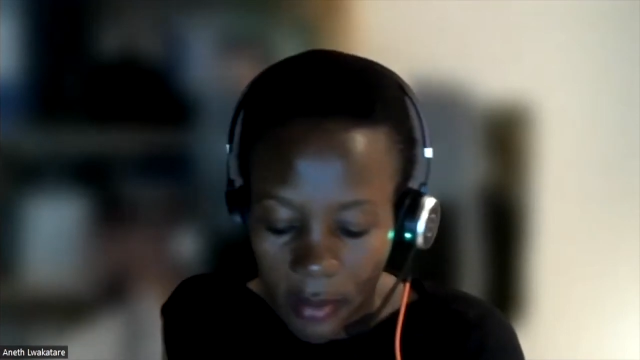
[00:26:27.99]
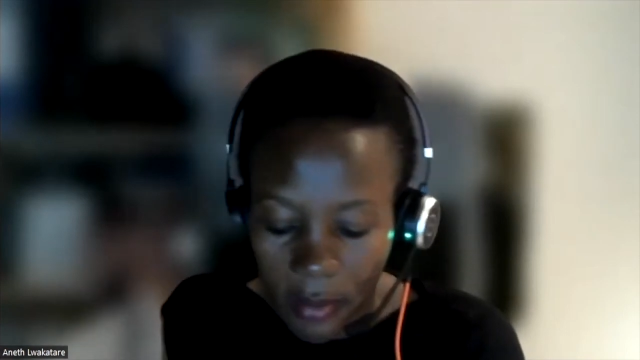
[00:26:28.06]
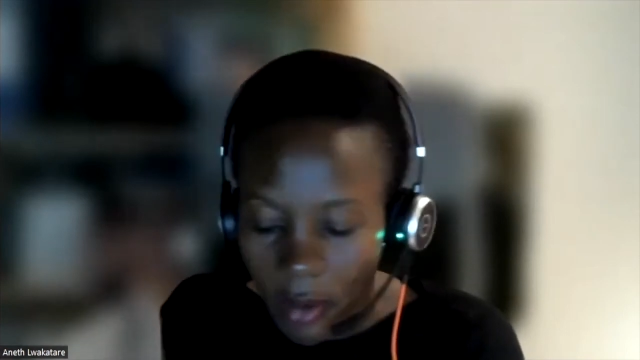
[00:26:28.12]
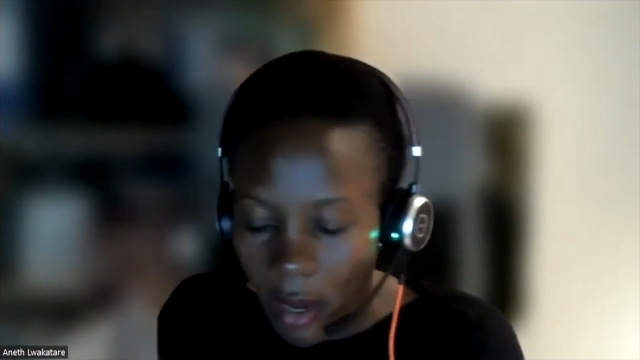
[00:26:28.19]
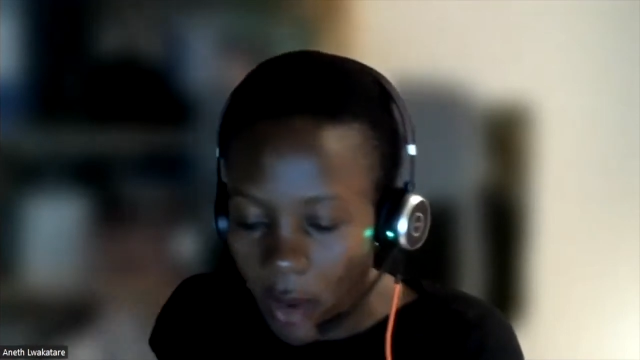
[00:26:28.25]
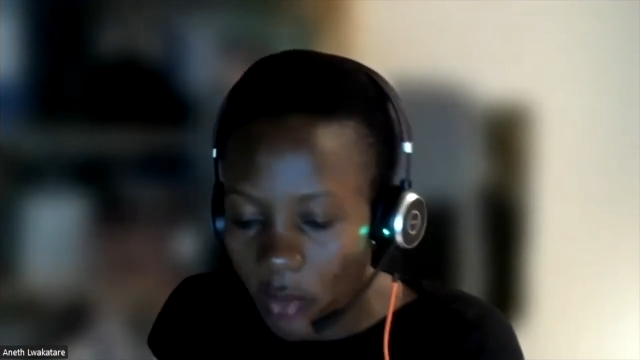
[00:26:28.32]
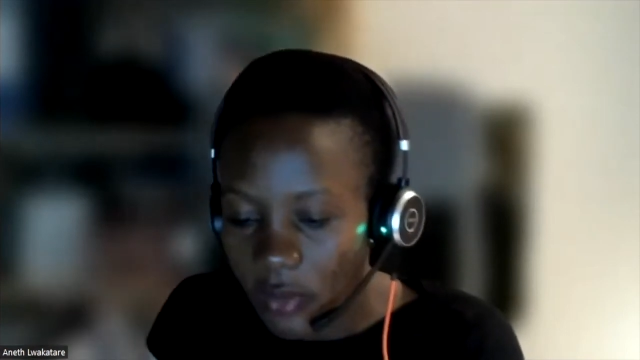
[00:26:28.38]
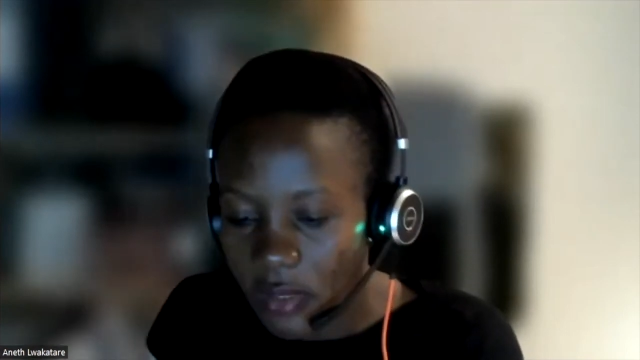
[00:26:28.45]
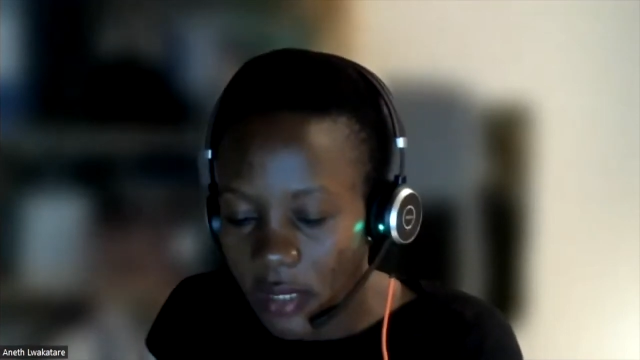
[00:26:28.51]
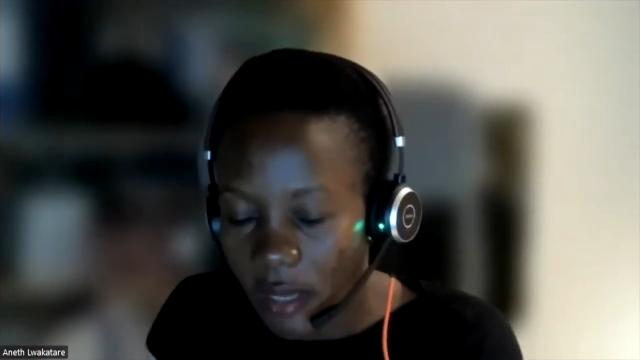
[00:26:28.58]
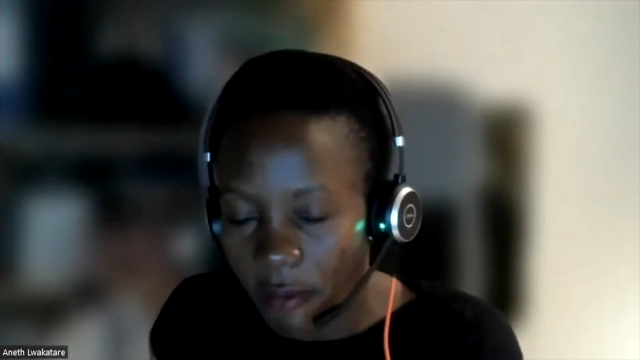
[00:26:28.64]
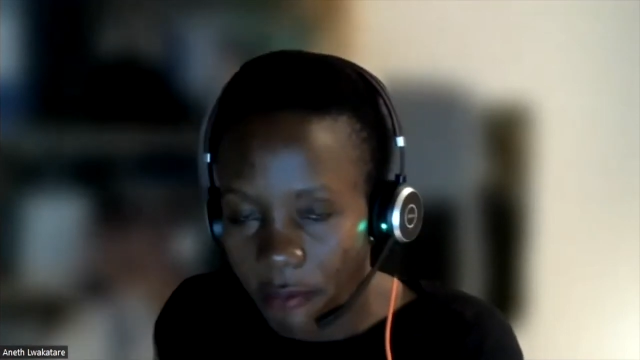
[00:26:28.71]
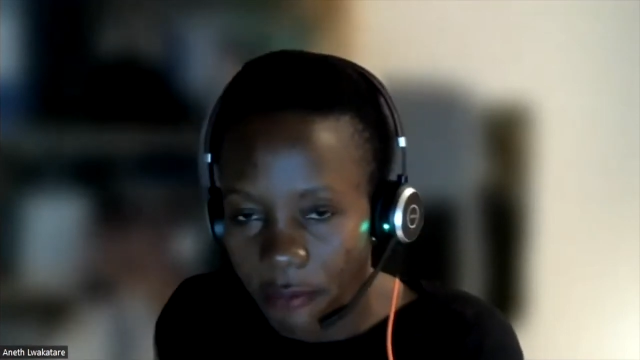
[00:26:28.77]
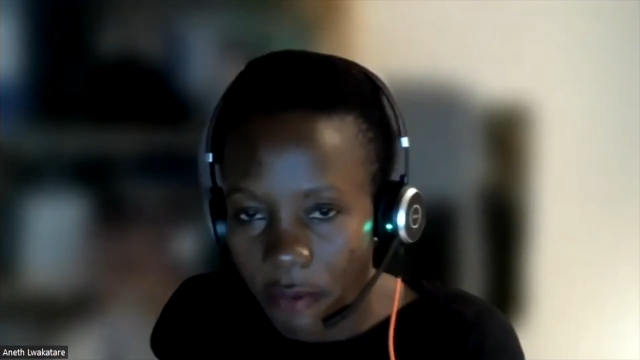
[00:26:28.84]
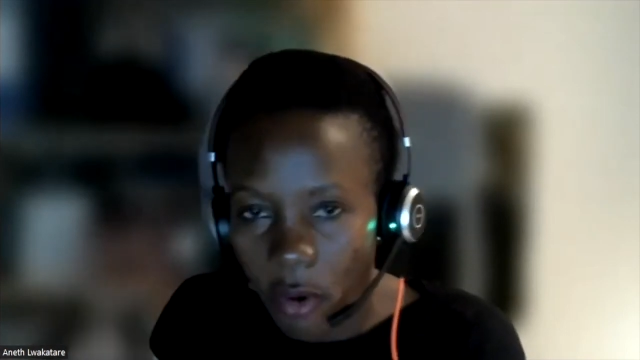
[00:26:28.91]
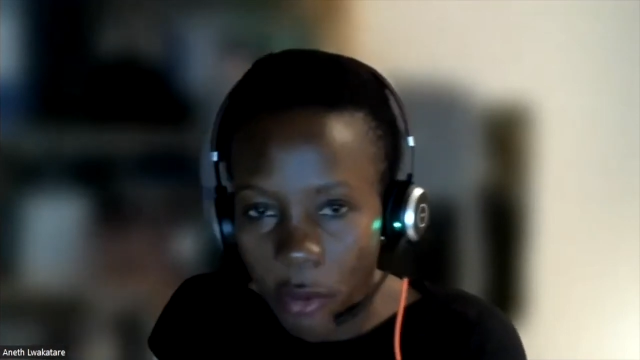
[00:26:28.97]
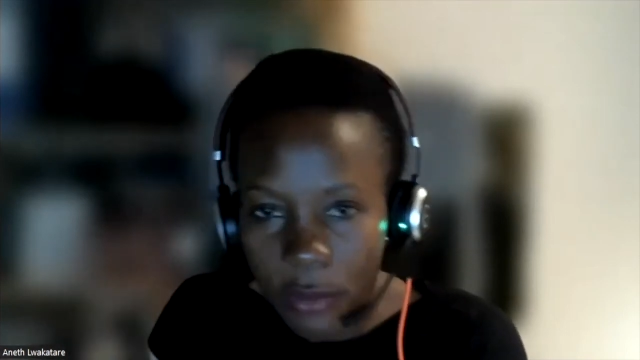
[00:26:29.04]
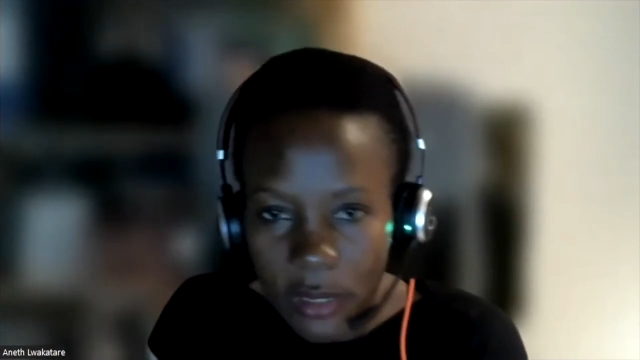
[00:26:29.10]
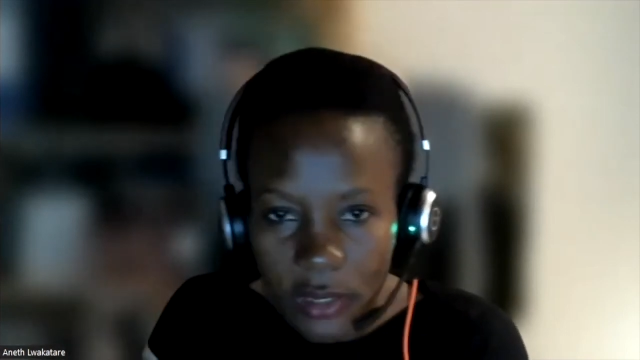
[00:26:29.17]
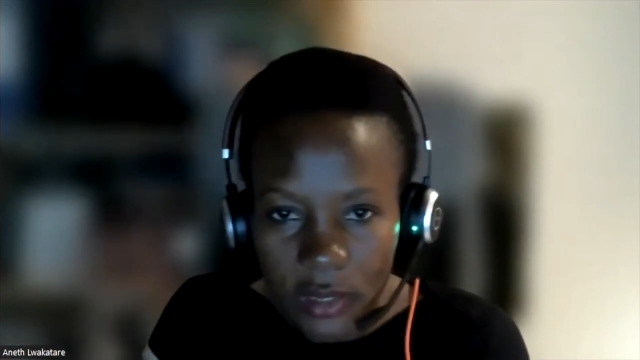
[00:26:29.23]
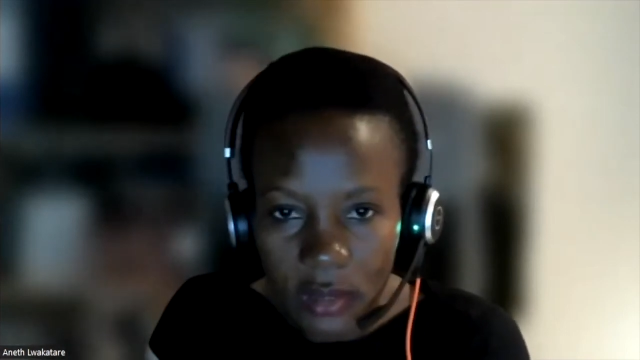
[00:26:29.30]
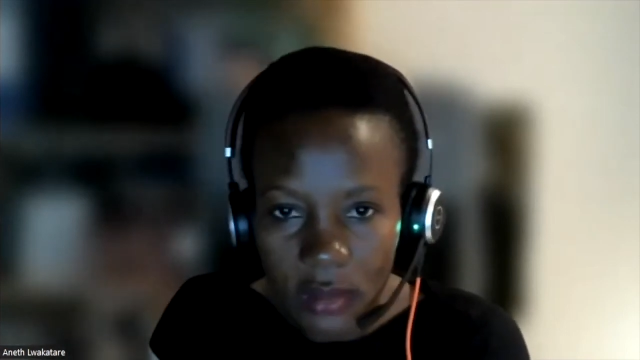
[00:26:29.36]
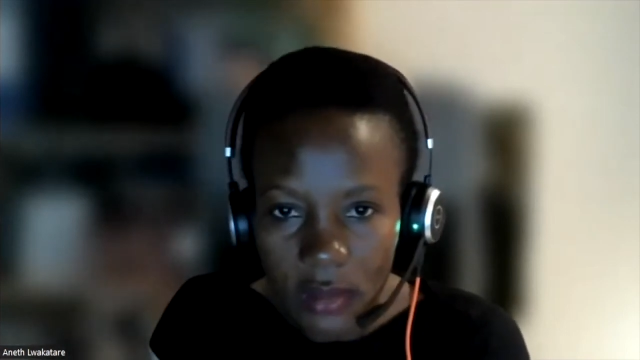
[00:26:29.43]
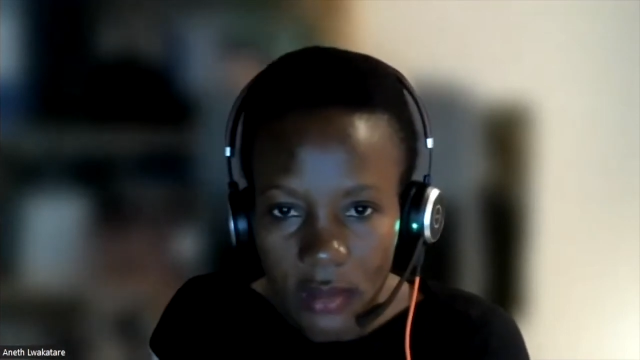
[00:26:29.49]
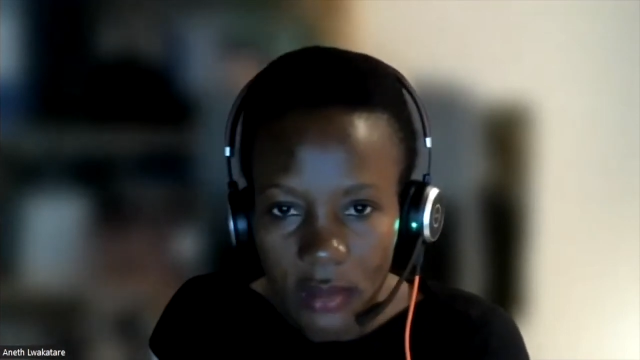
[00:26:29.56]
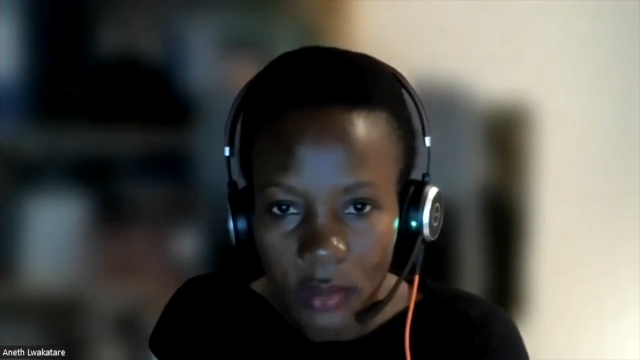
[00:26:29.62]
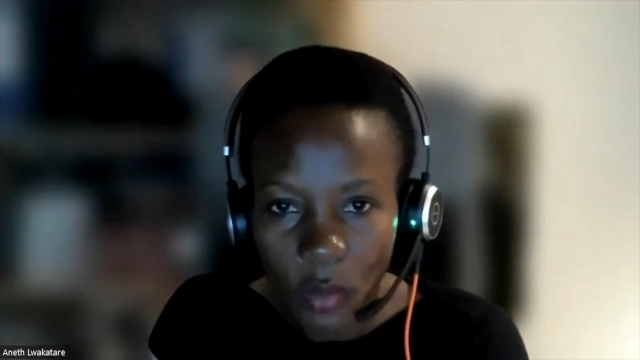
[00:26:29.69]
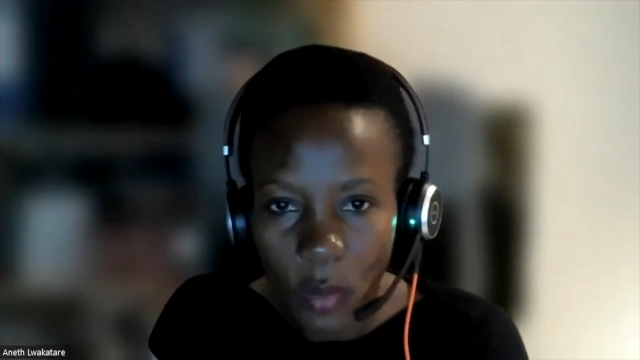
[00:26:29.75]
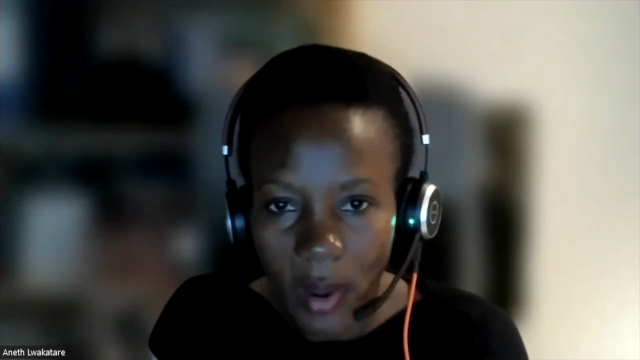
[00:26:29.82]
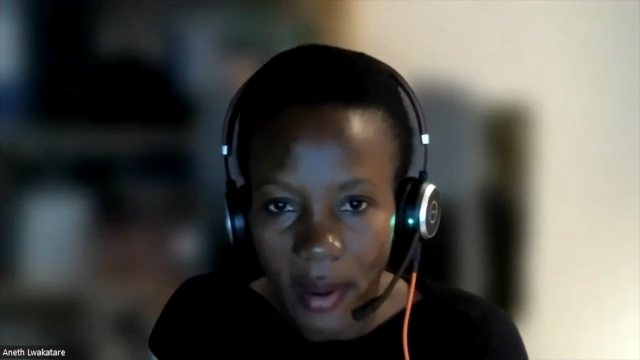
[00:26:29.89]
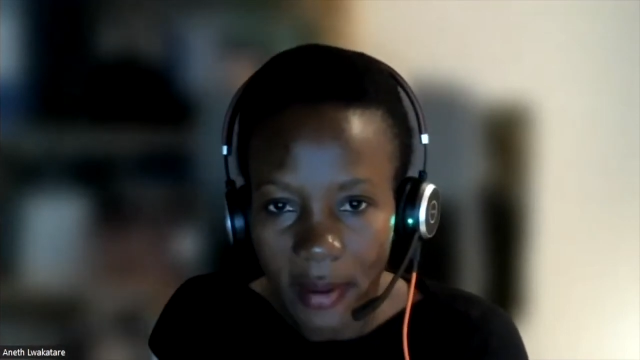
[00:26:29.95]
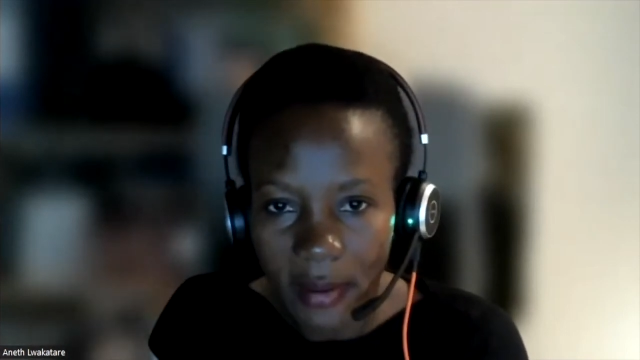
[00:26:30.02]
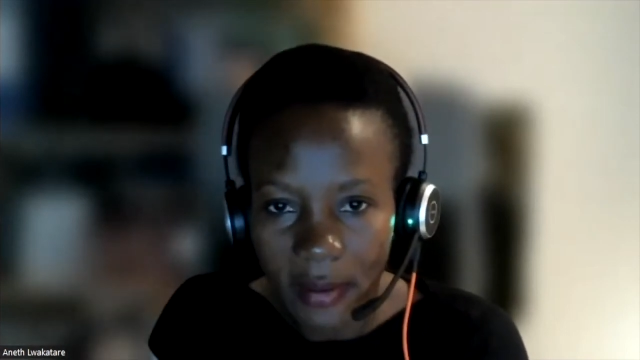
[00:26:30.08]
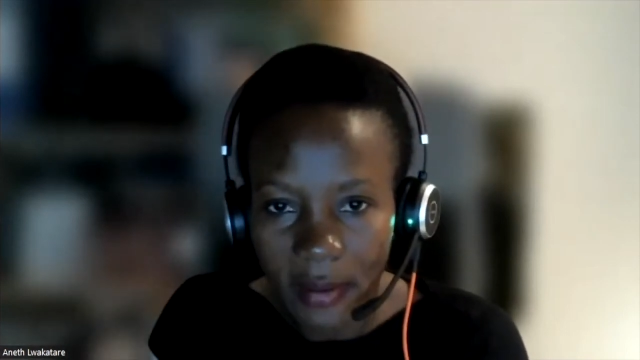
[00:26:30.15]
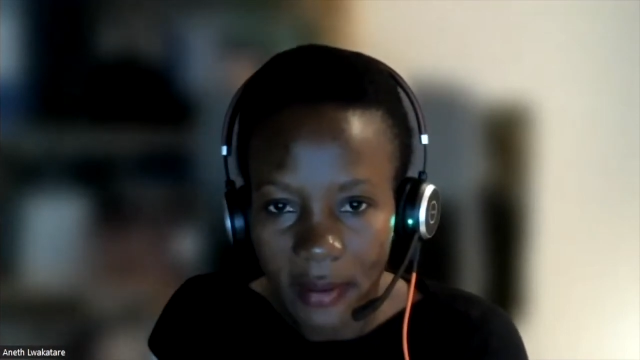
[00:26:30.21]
I would say, 4 reasons why